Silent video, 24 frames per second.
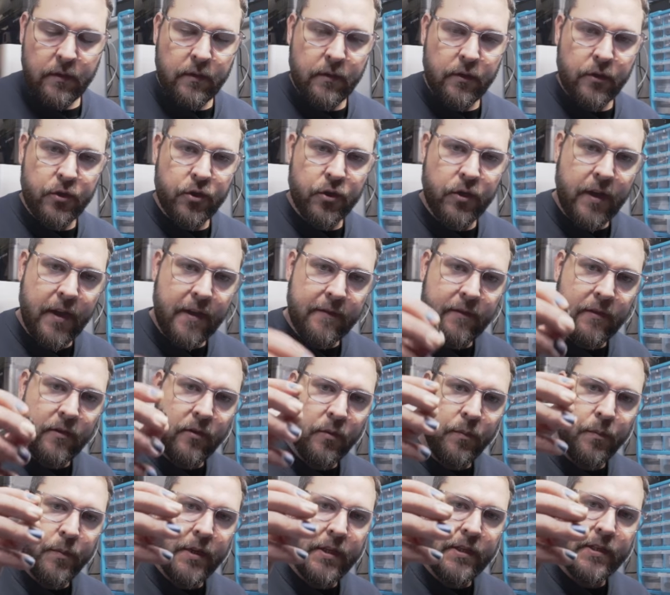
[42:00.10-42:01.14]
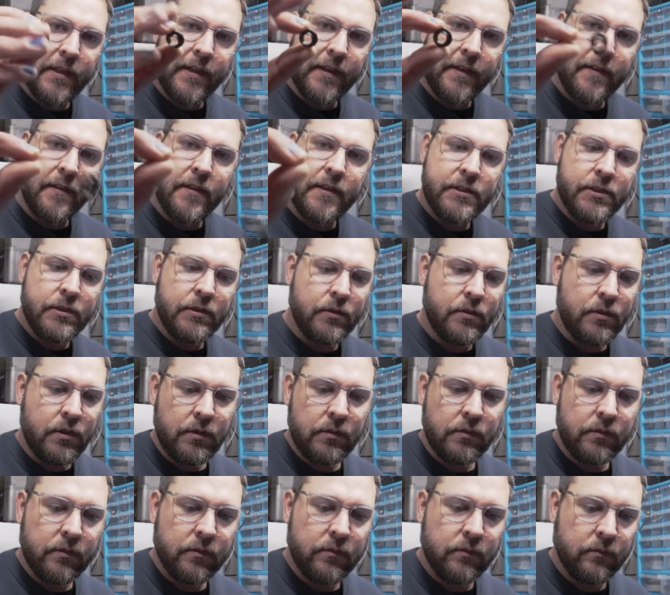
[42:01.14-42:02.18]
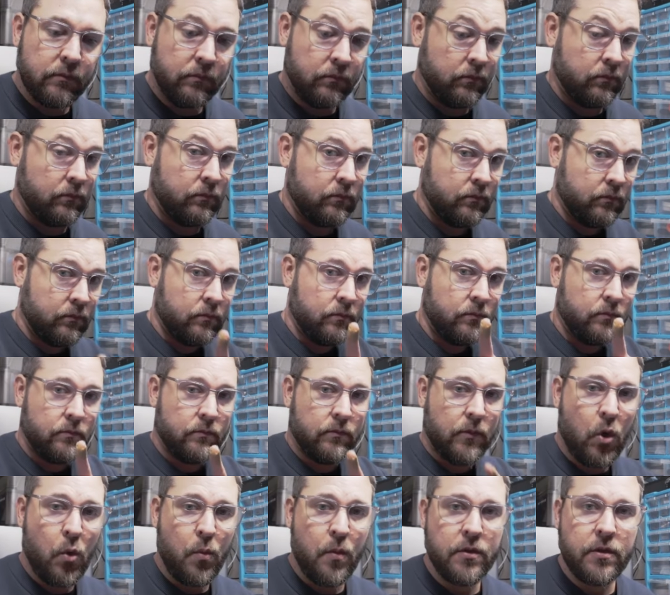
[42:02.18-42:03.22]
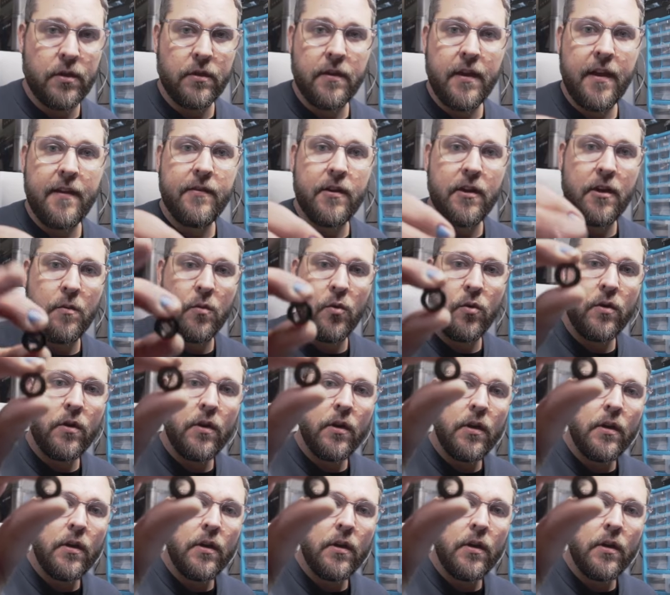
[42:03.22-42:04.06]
You should have a little piece like this. Oh, almost didn't have it anymore.